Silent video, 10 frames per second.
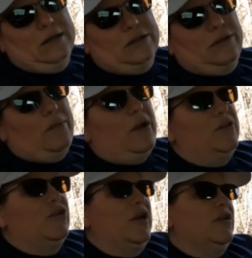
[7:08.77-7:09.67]
So that
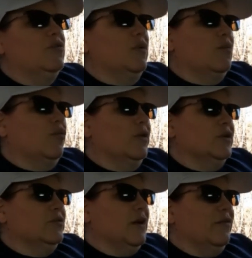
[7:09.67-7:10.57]
might change what I'm going
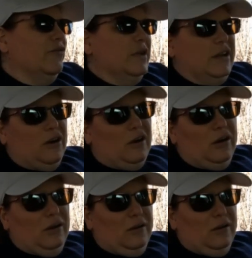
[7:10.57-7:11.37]
to have for dinner.